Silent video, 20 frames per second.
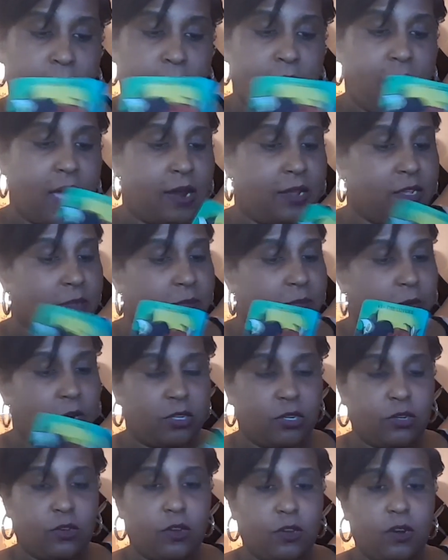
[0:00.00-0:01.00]
And this
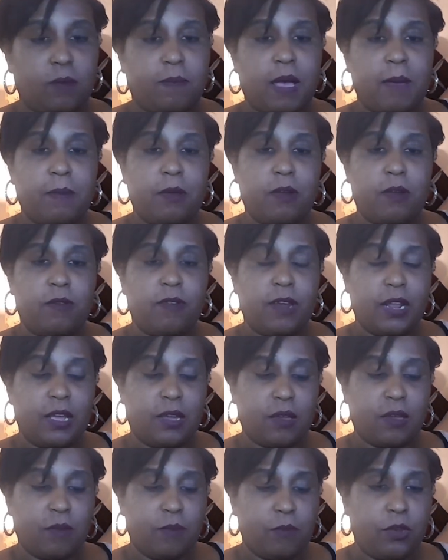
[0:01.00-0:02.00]
person could have probably already
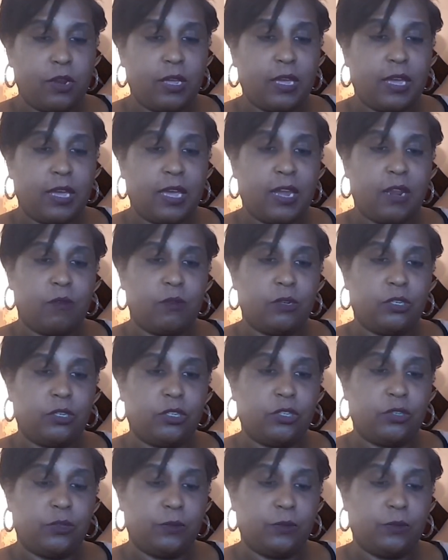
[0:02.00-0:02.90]
communicated with you